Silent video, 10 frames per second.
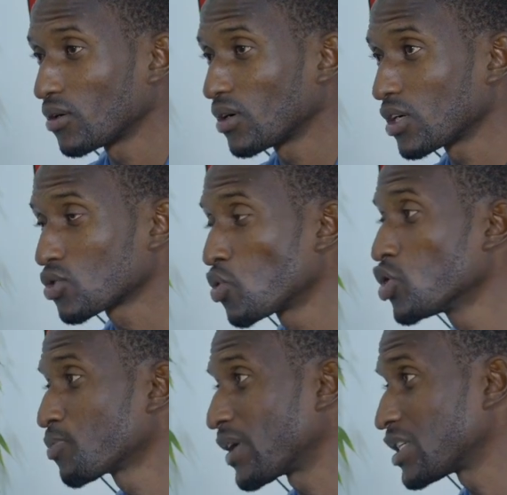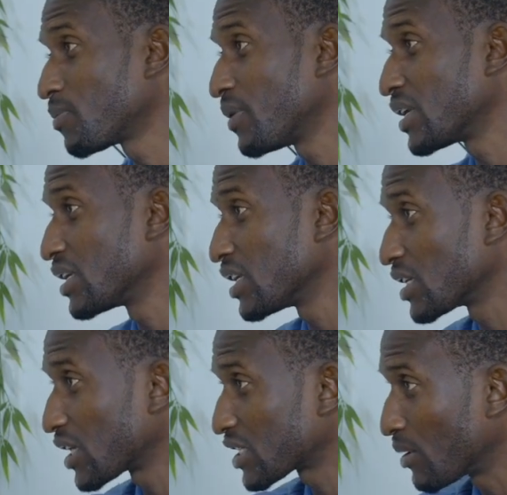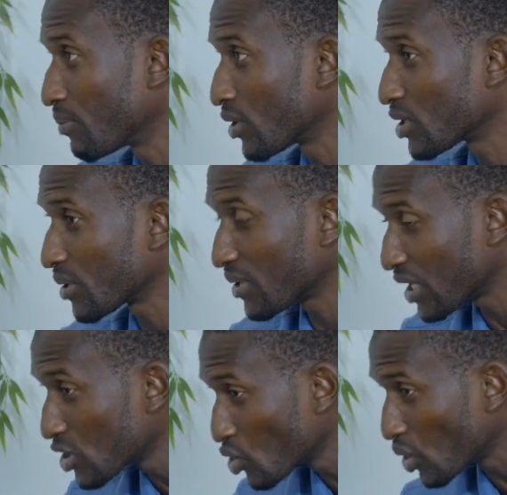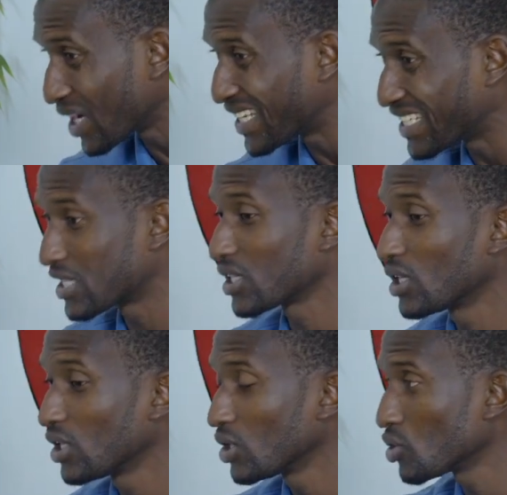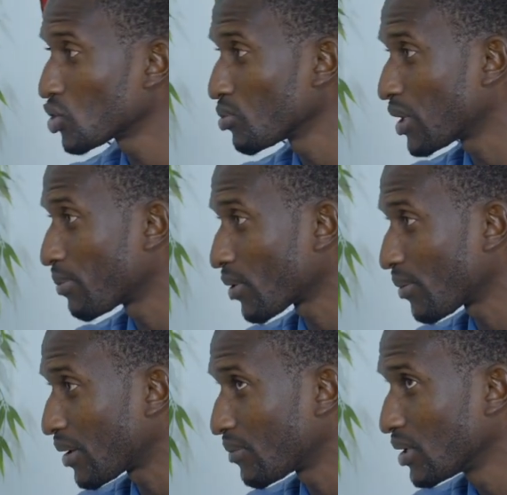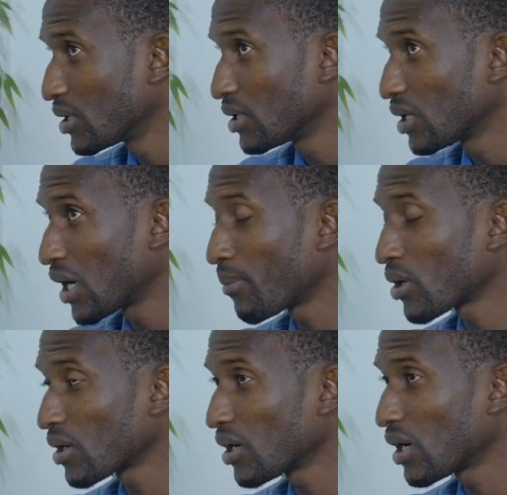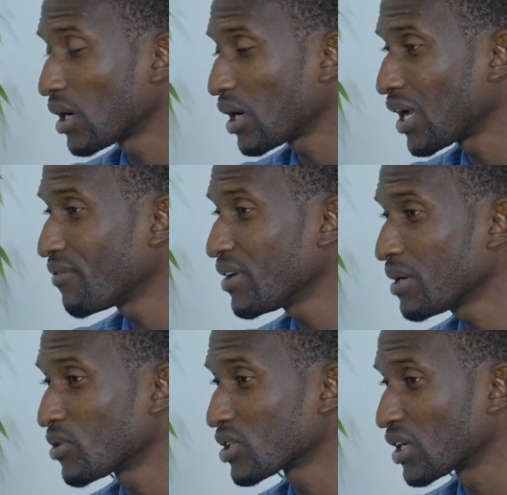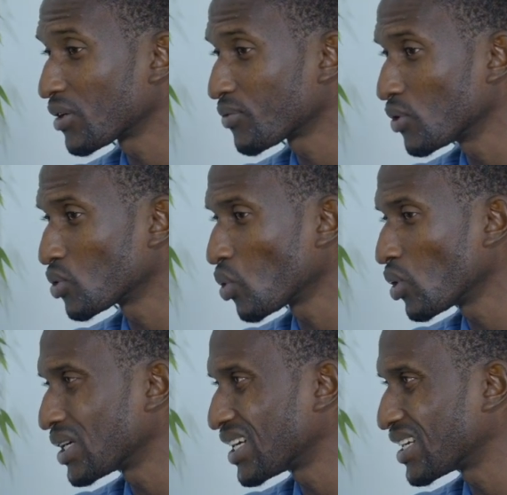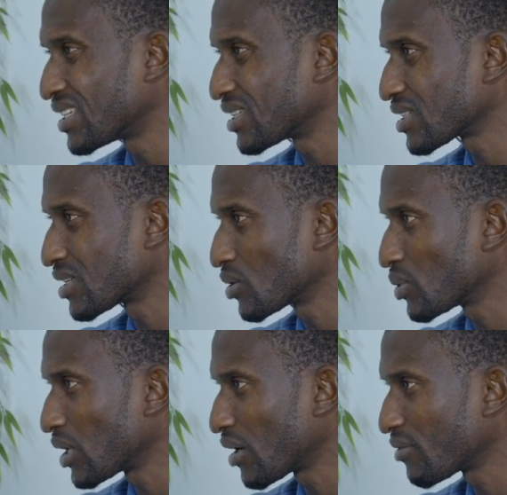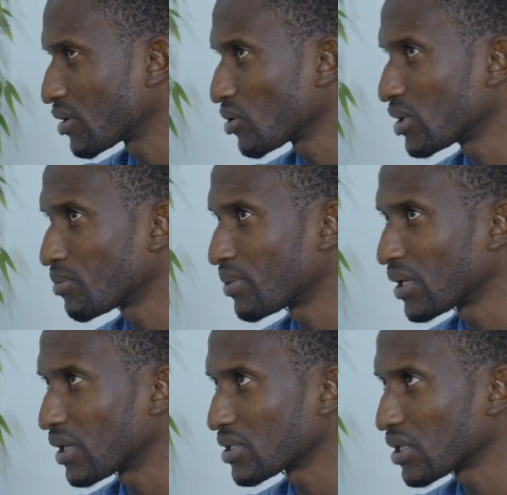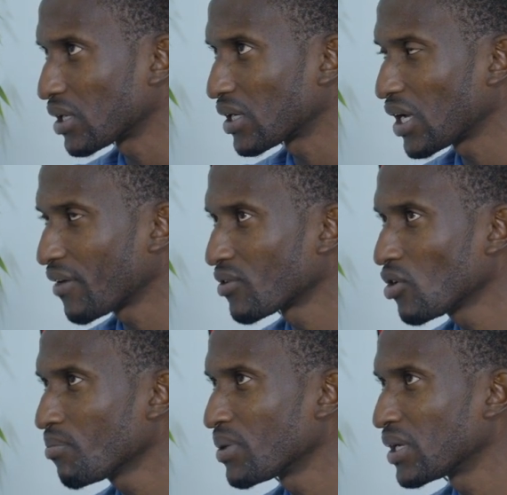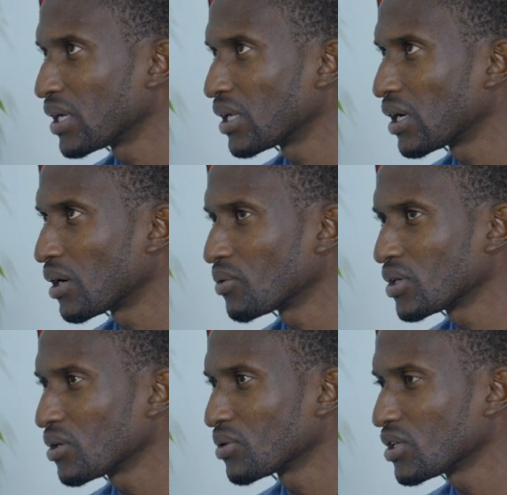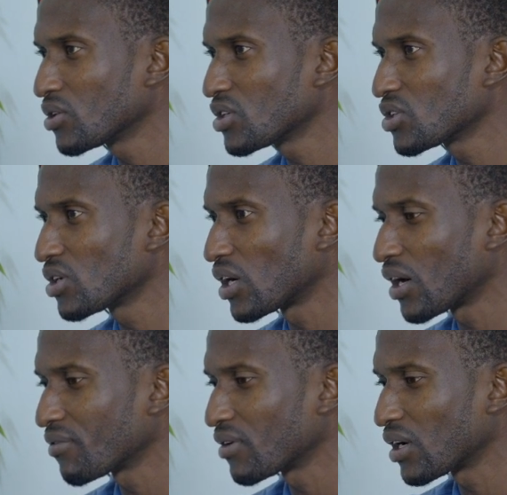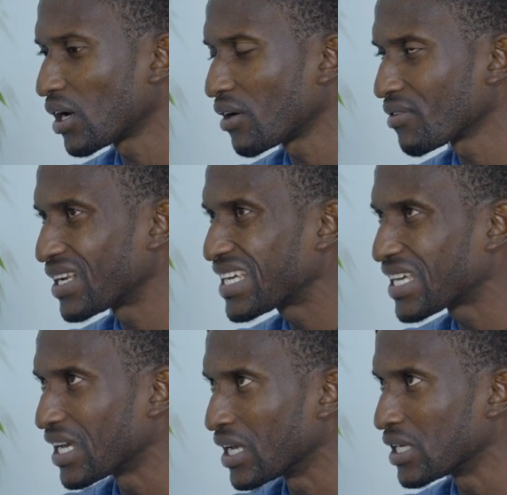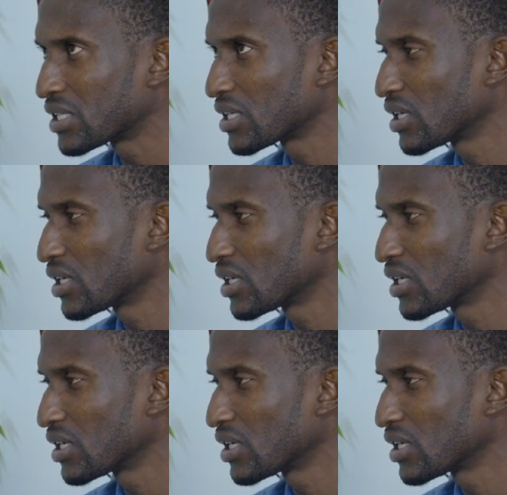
schools participating in that championship, in that zonal hits, used to be a problem. But I am very much grateful to all the head teachers that we have and all the parents. There have not been we did not have any case